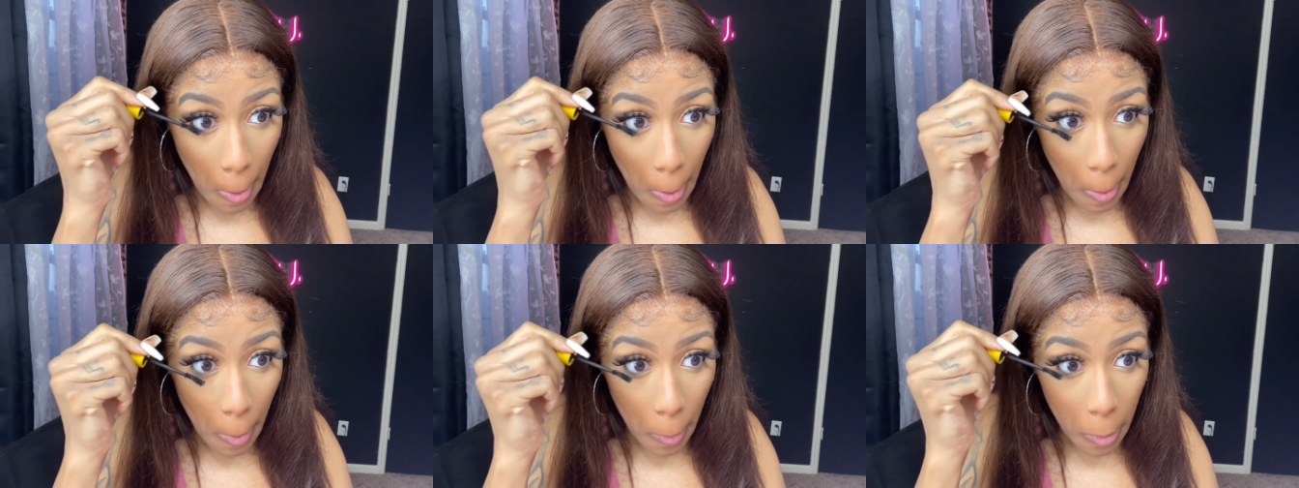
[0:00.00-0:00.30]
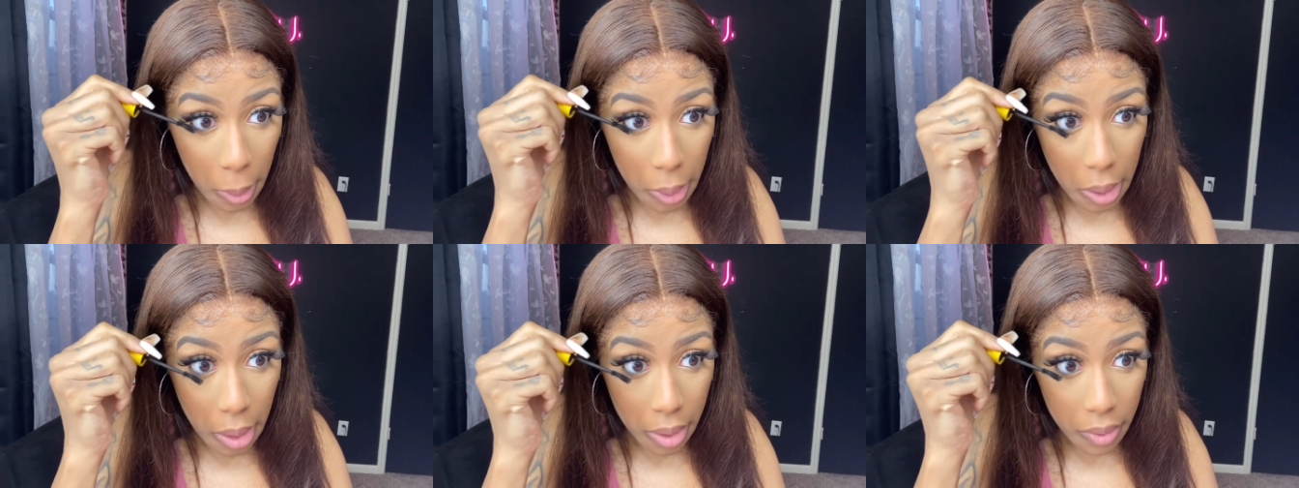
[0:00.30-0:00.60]

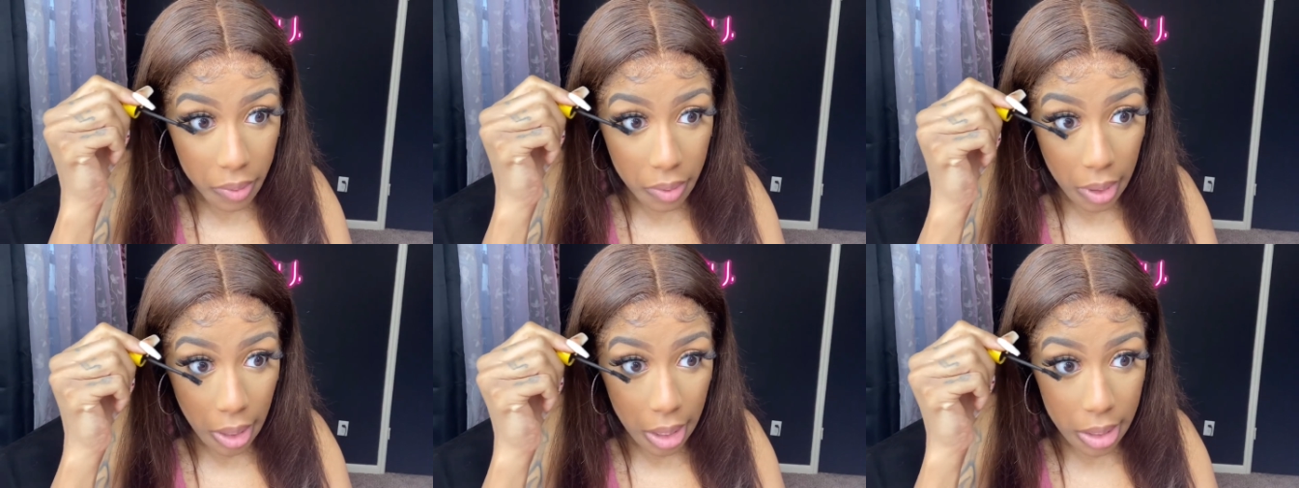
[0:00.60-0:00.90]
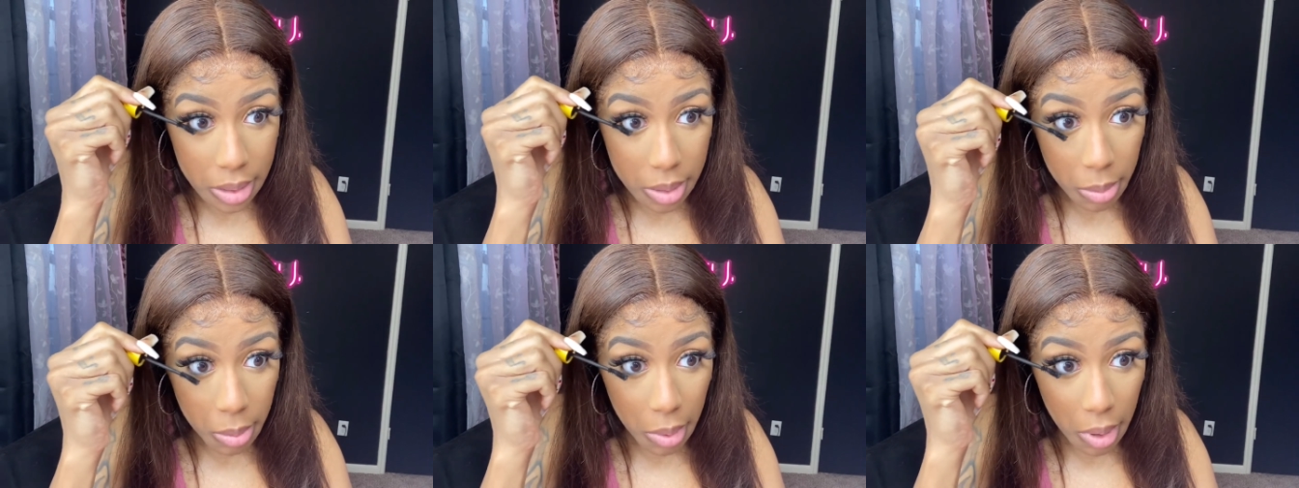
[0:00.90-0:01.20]
We definitely got
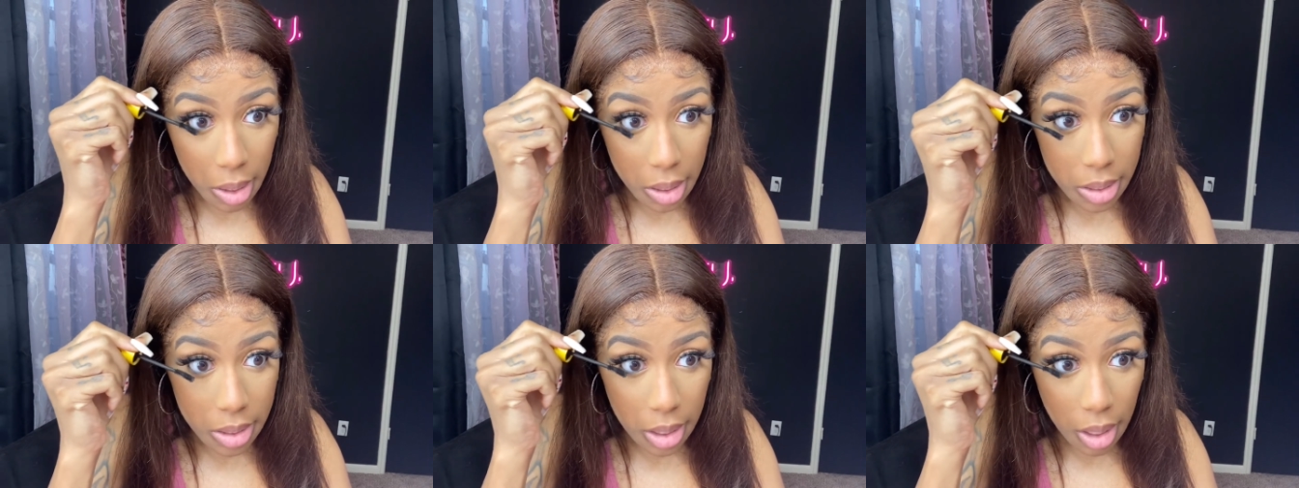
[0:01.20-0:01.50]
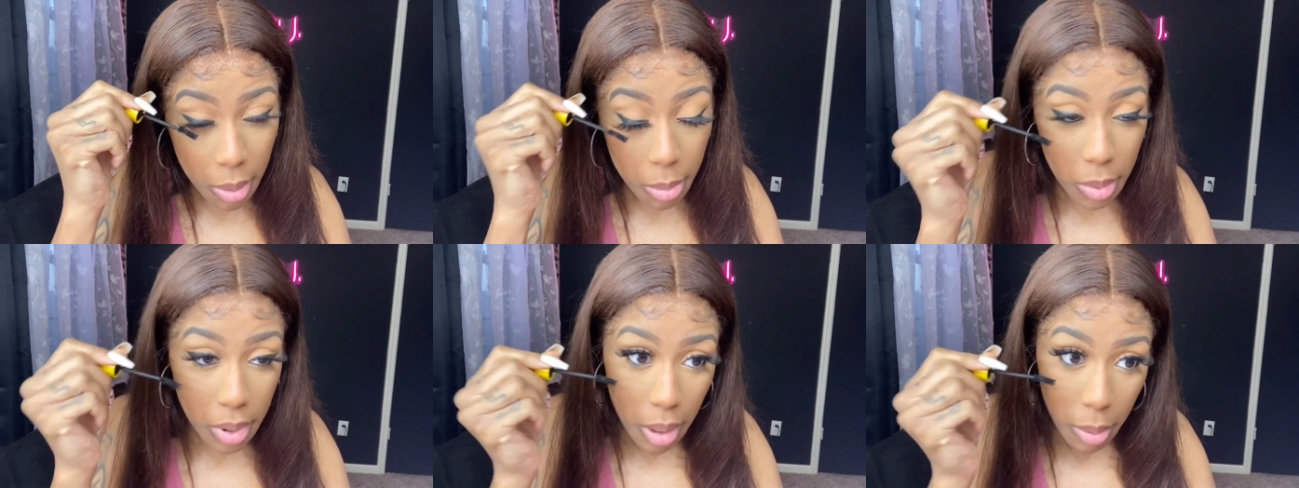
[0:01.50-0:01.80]
some things
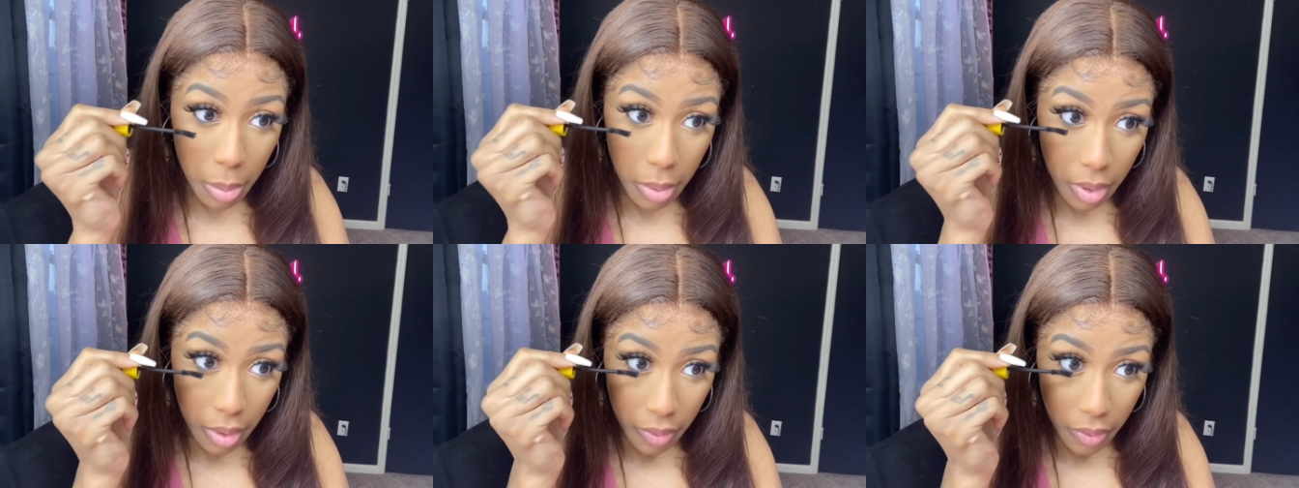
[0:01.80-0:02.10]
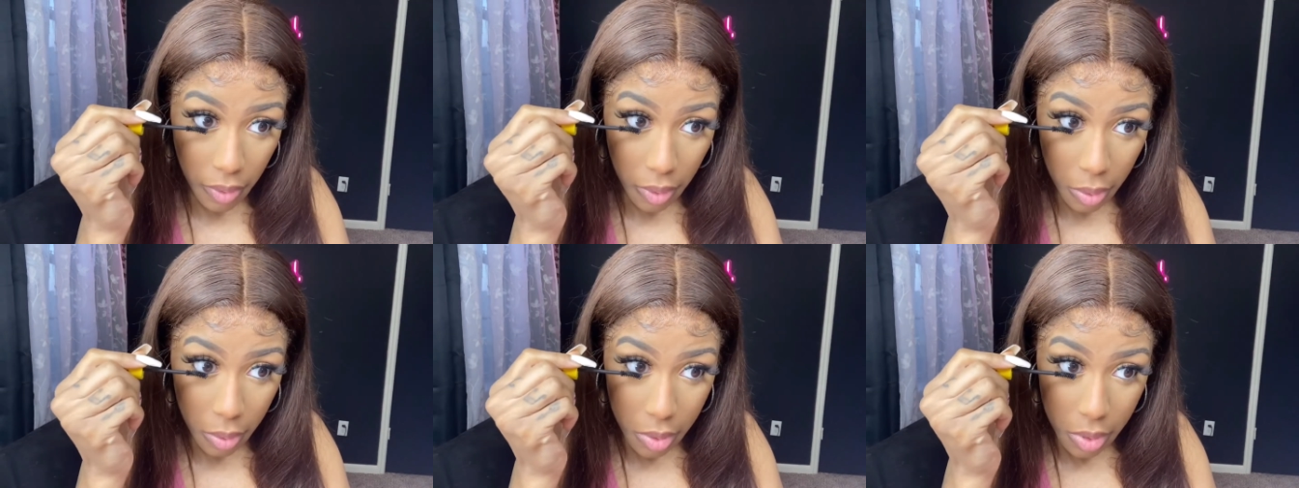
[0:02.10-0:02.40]
coming up in the
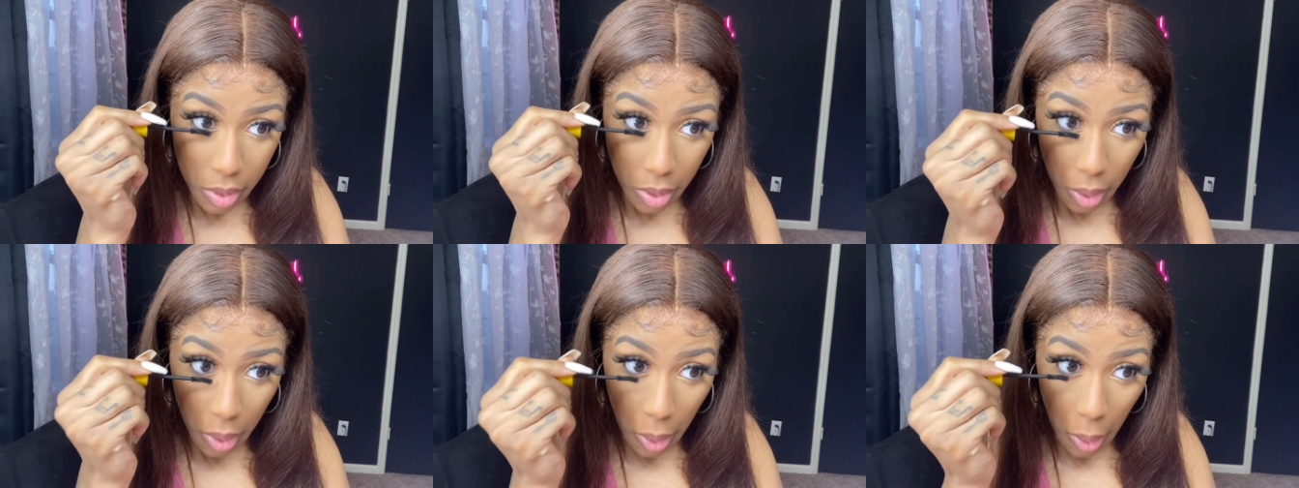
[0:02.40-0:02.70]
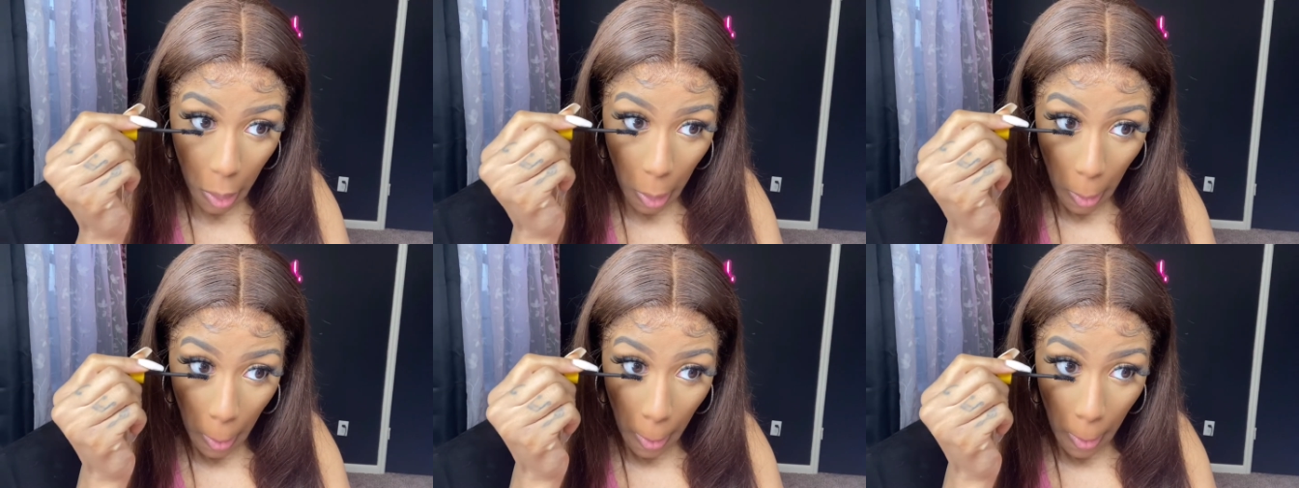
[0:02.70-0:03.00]
future.